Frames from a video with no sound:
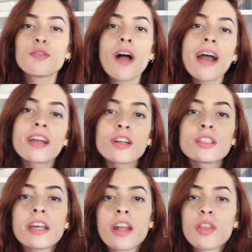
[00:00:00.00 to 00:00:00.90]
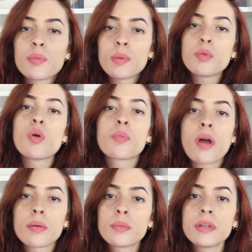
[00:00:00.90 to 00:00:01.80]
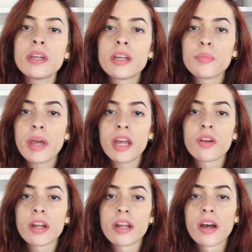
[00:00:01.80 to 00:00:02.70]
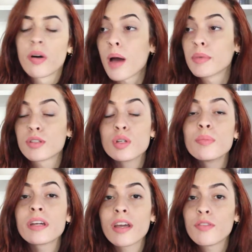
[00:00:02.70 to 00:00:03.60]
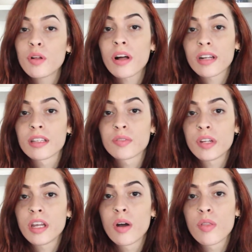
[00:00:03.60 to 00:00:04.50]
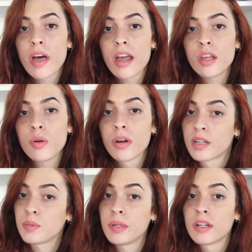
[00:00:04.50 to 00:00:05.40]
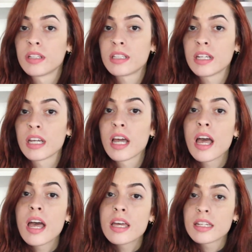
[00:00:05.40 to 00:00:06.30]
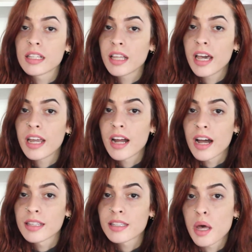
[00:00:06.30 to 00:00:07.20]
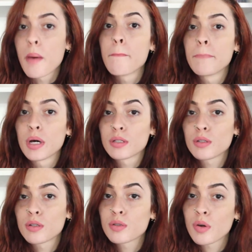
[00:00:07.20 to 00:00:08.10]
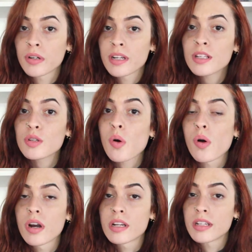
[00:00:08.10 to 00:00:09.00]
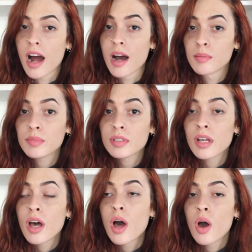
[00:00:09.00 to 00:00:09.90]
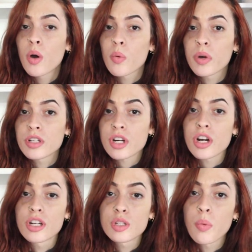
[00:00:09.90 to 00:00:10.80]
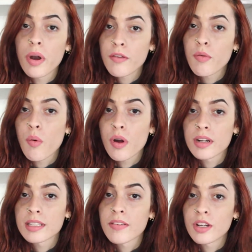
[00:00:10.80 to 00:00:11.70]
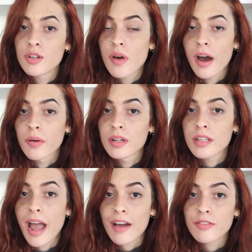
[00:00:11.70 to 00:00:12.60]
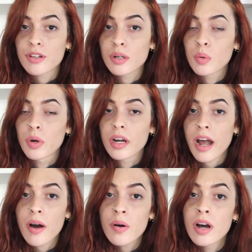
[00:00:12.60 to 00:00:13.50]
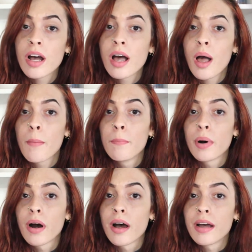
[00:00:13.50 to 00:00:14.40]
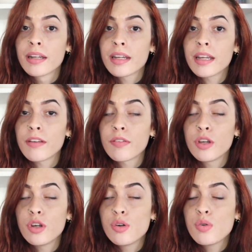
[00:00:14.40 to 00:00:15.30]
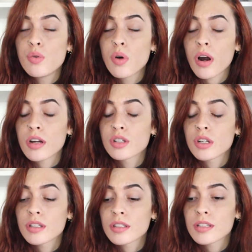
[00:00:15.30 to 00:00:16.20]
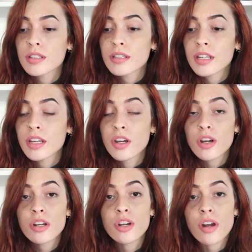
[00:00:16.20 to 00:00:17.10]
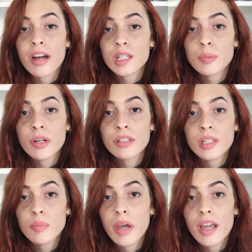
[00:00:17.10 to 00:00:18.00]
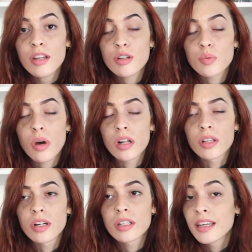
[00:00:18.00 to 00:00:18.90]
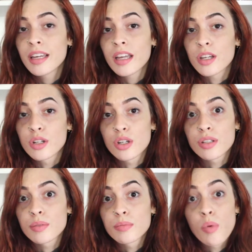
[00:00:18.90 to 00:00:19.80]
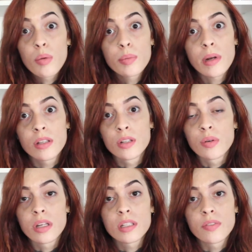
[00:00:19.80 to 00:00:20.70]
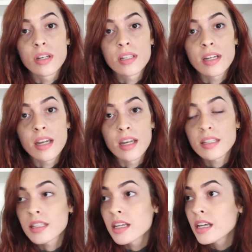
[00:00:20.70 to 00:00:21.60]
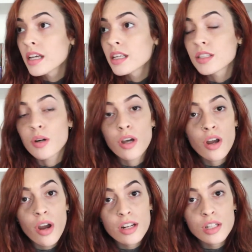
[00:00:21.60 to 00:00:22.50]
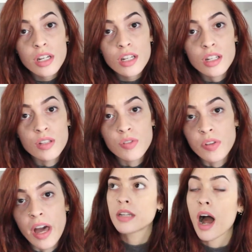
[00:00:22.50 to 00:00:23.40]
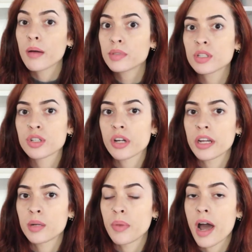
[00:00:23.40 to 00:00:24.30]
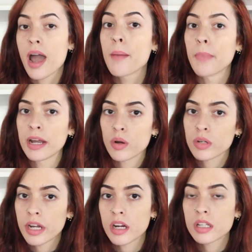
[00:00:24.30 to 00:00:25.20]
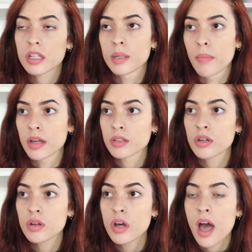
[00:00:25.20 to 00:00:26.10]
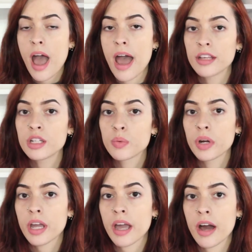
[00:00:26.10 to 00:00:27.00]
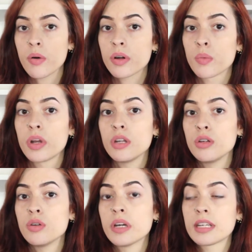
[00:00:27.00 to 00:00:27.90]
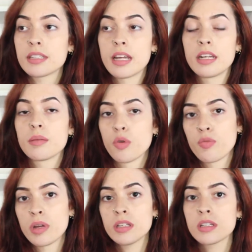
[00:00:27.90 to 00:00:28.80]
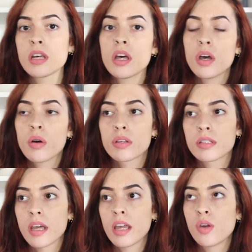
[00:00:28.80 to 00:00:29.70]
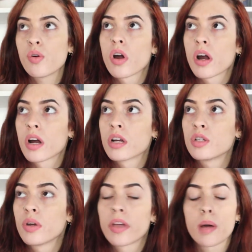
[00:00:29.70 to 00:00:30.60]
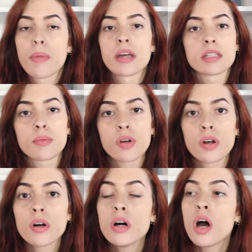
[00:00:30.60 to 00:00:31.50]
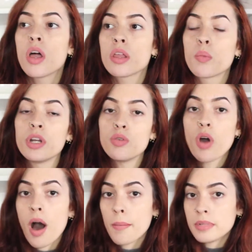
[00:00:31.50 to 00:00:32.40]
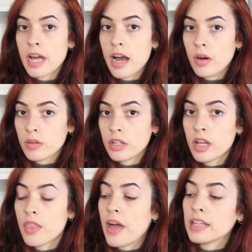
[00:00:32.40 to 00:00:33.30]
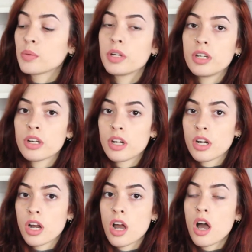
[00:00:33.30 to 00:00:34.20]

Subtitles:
flyers and other people who are probably in pain right now. I'm assuming if you clicked on this video that you are experiencing delayed onset muscle soreness, or DOMS, which occurs 24 to 72 hours after a workout. But if you are just here and you're not experiencing pain, you just want to learn, you're just more prepared than the rest of us, I guess. So congratulations for that. DOMS is created by micro tears in the muscle as you're working out, and when you do extending movements, say you are doing like a bicep curl, when you come down, that's when your